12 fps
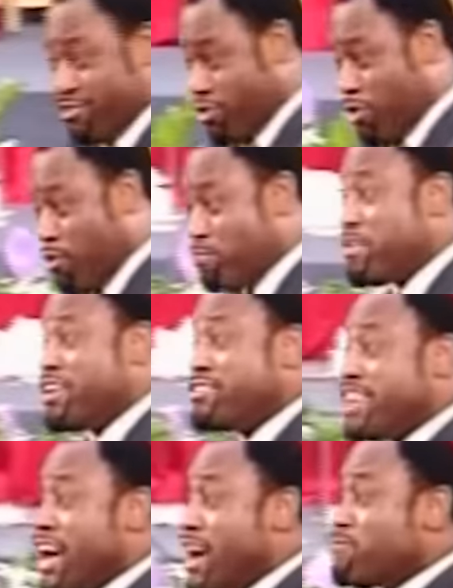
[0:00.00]
Job,
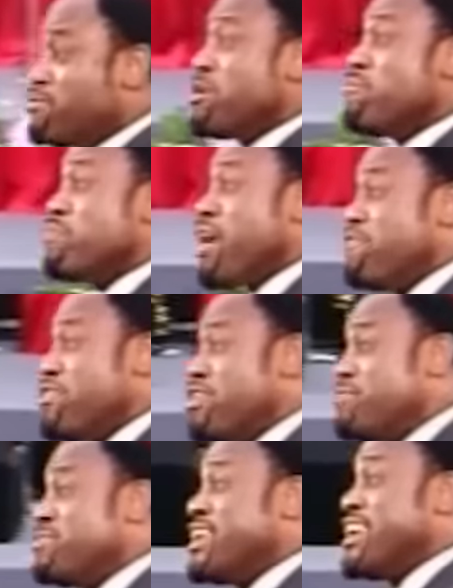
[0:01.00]
Psalms,
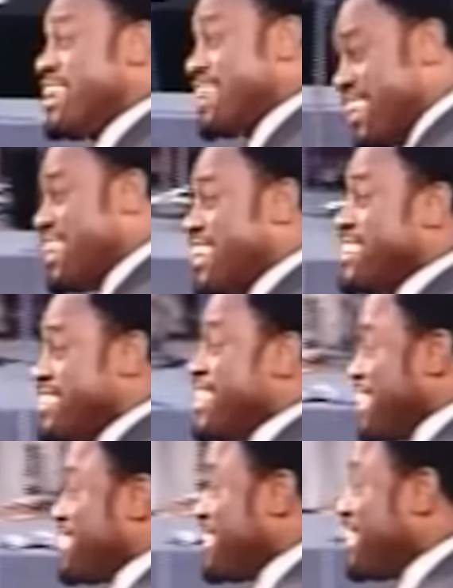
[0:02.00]
Proverbs,
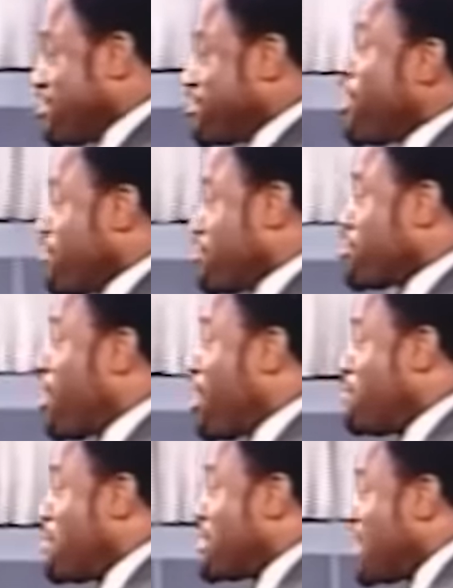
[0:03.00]
Ecclesiastes, Songs of
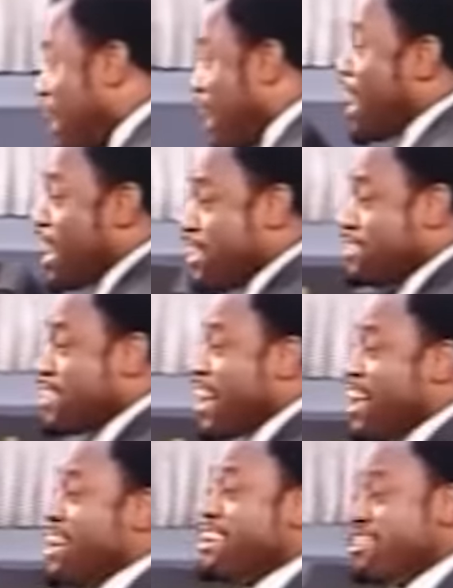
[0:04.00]
Solomon,
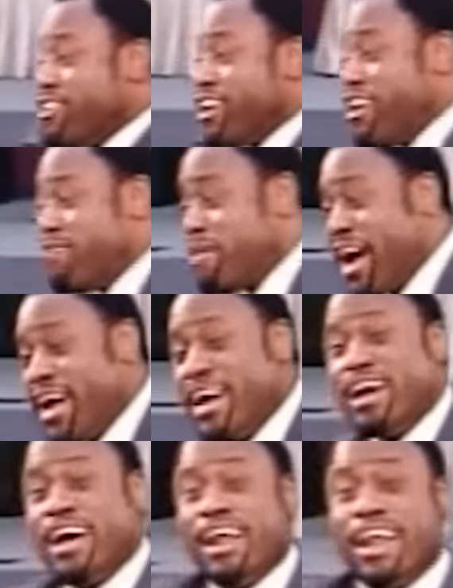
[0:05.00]
Isaiah, Jeremiah,
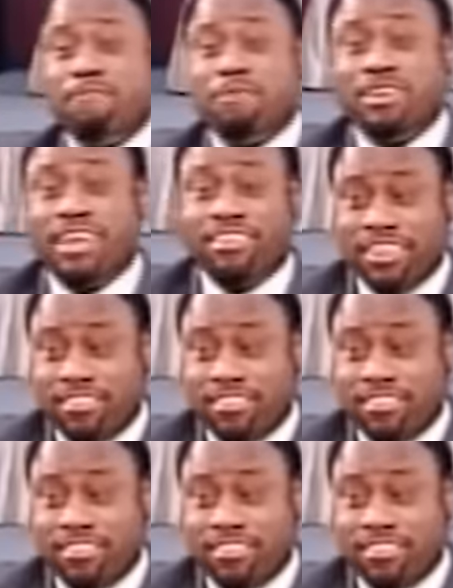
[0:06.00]
Lamentation,